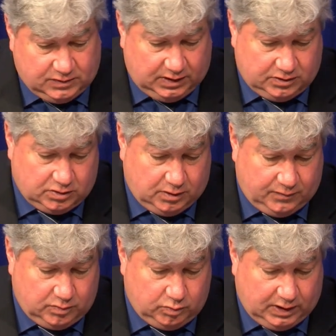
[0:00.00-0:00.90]
I
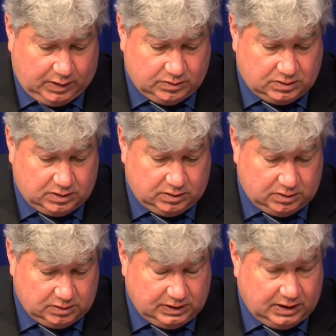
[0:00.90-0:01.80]
served when I was a
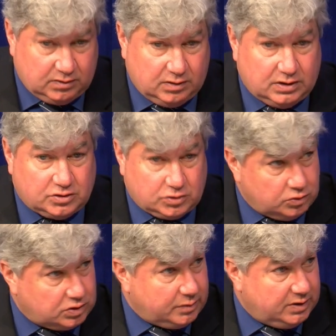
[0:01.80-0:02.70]
little younger on the
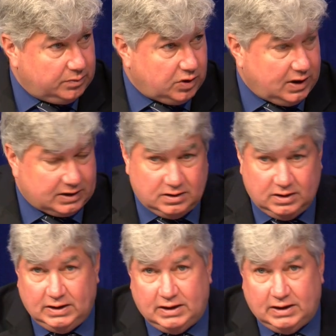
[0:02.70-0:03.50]
school committee in Brockton.